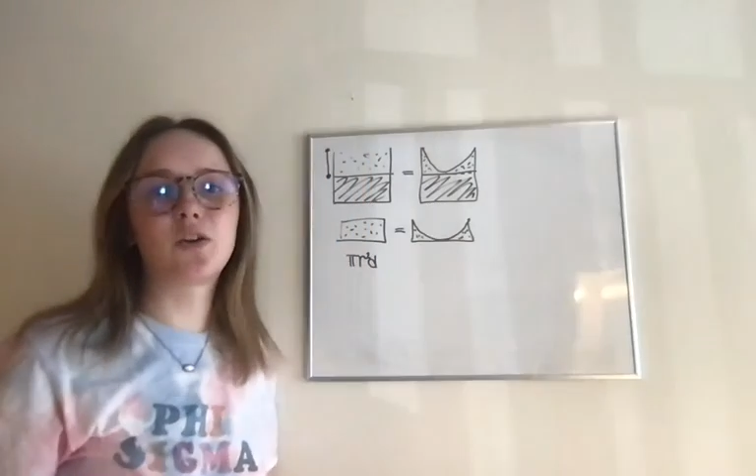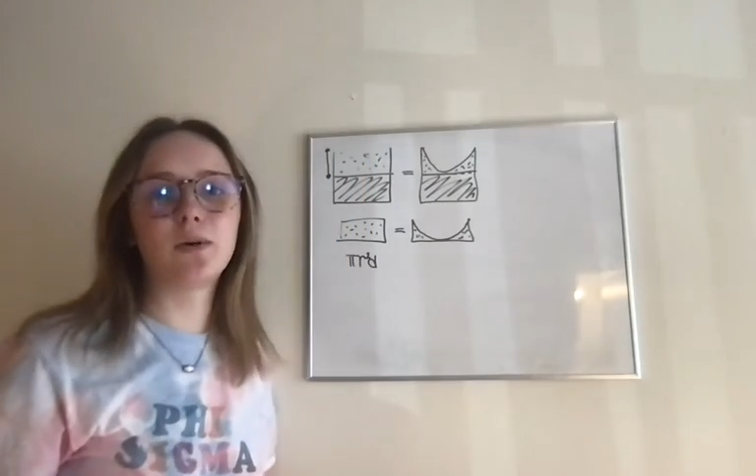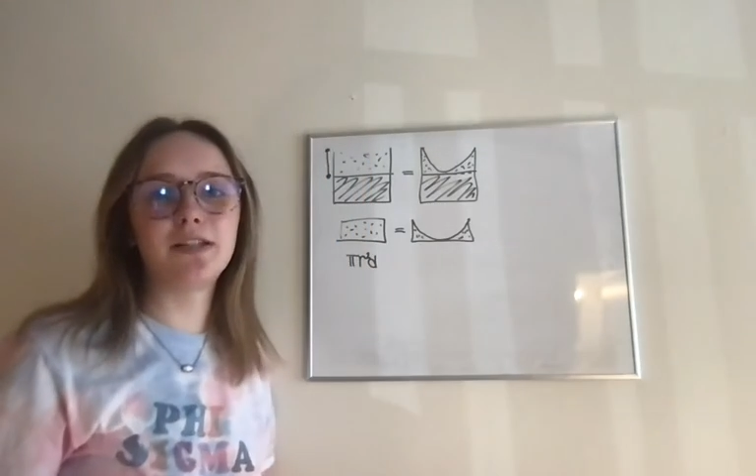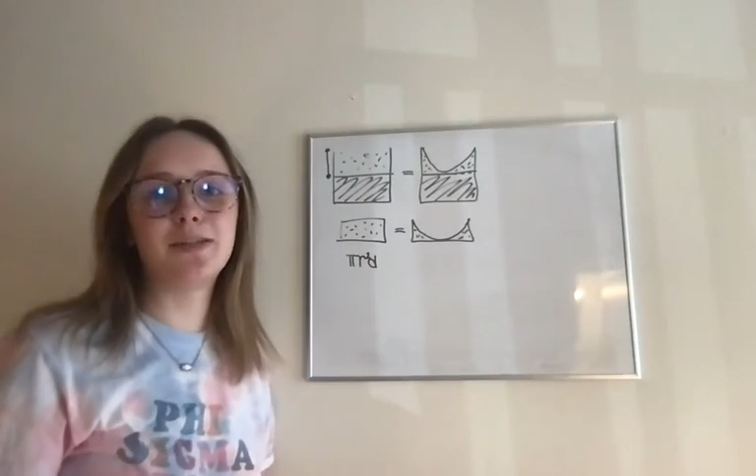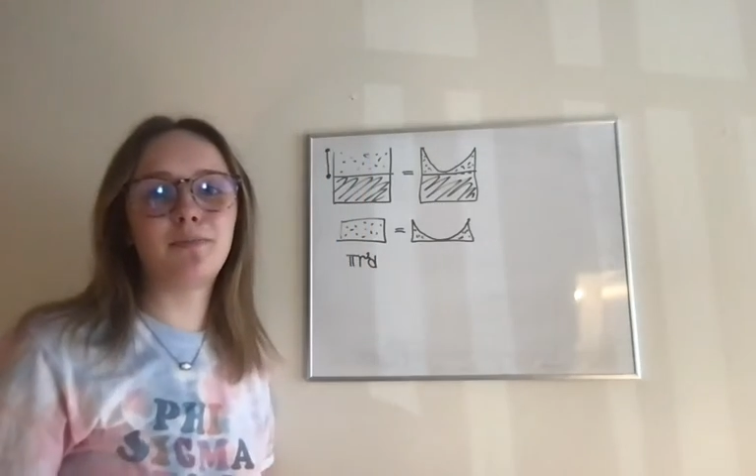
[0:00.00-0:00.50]

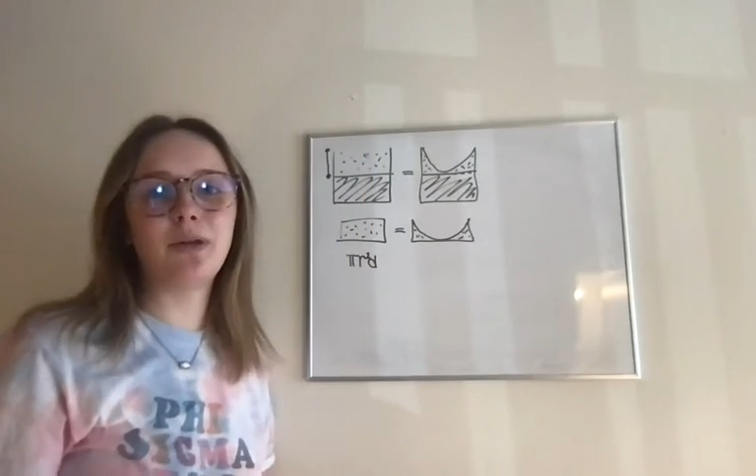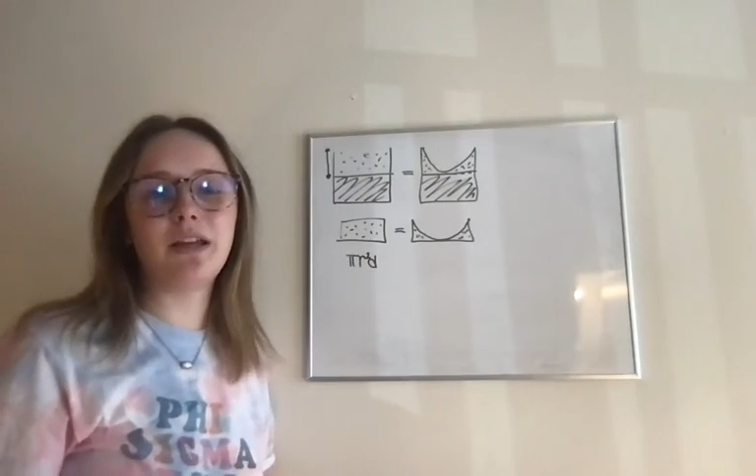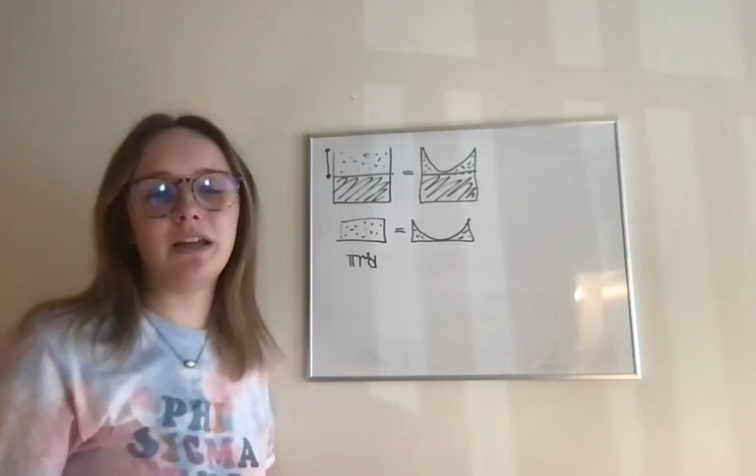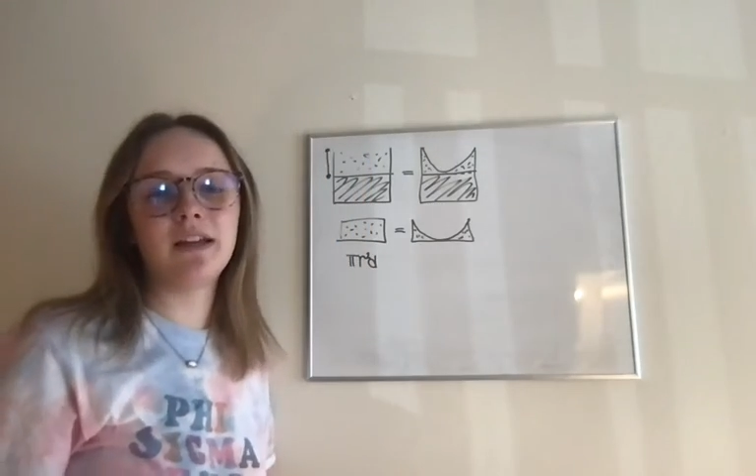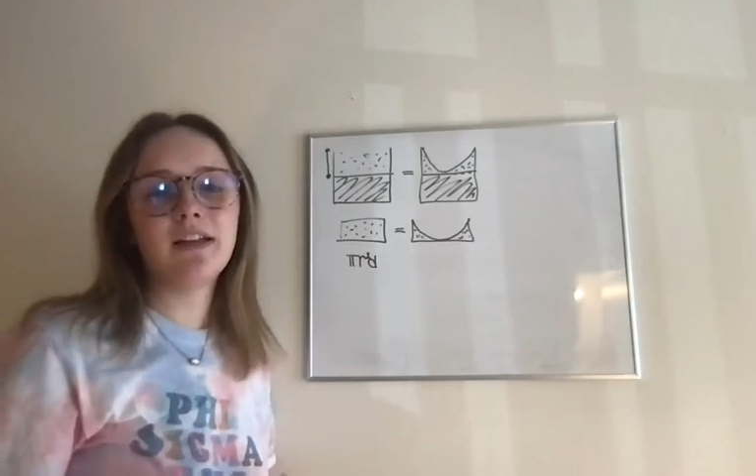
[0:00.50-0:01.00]
going to
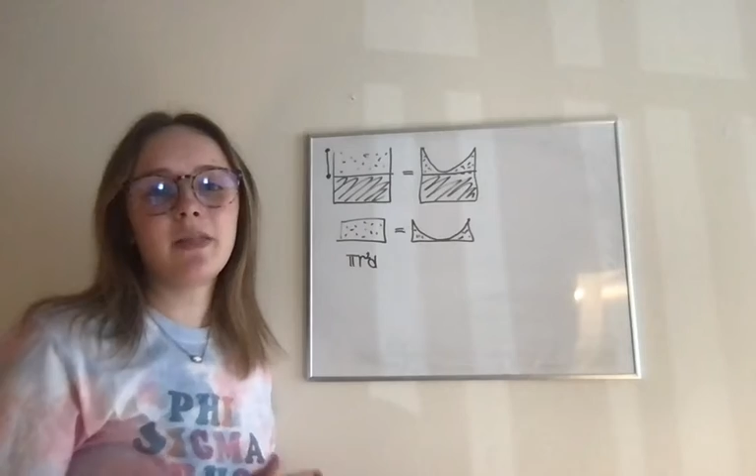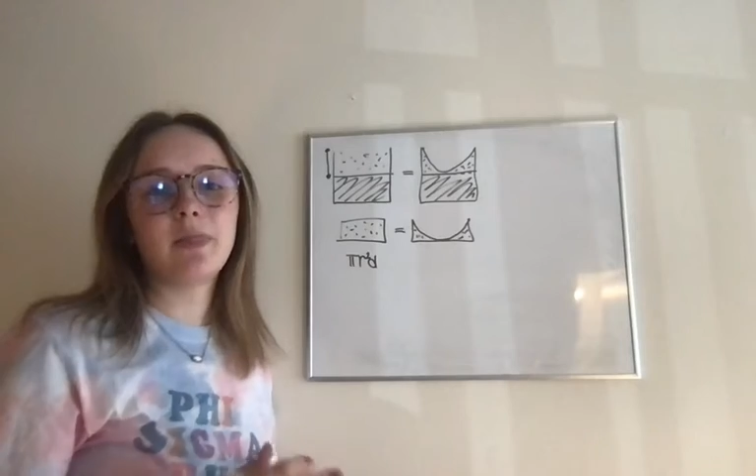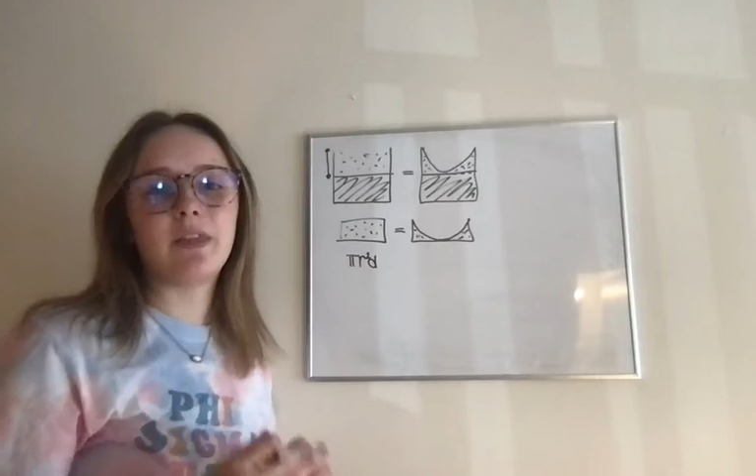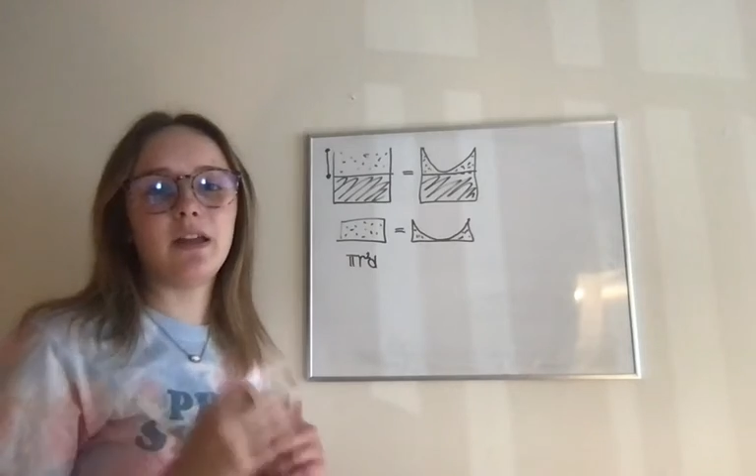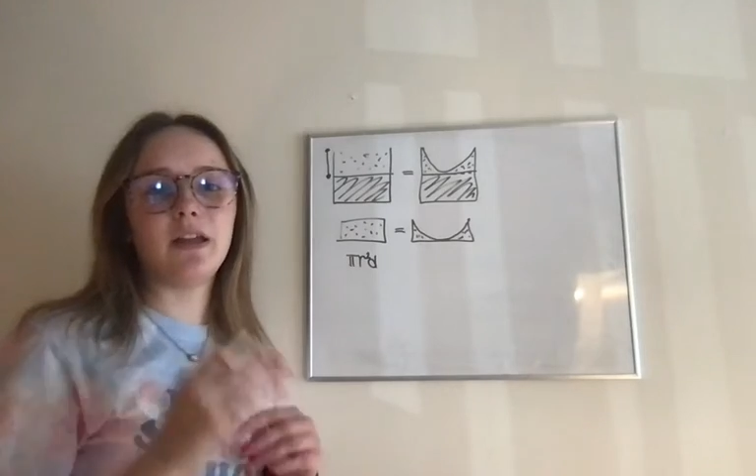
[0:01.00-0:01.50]
be
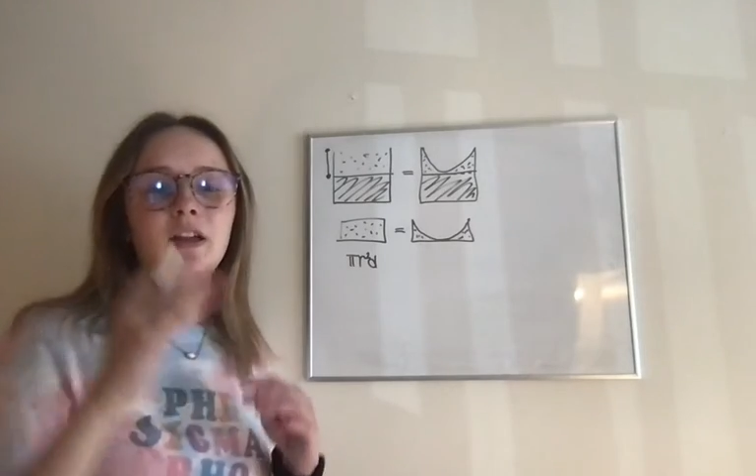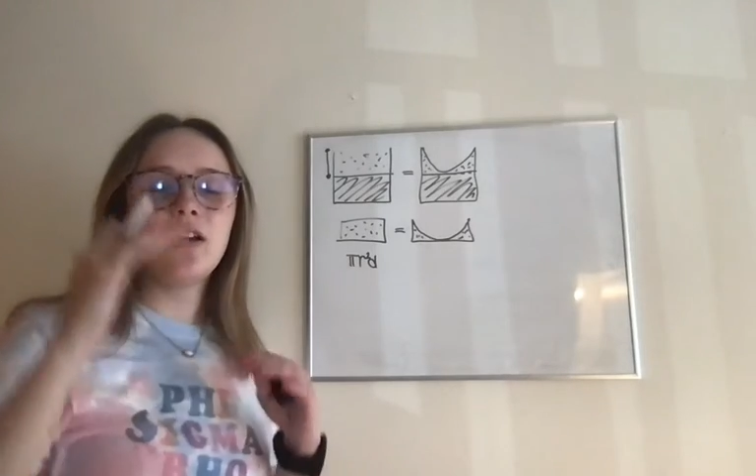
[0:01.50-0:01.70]
the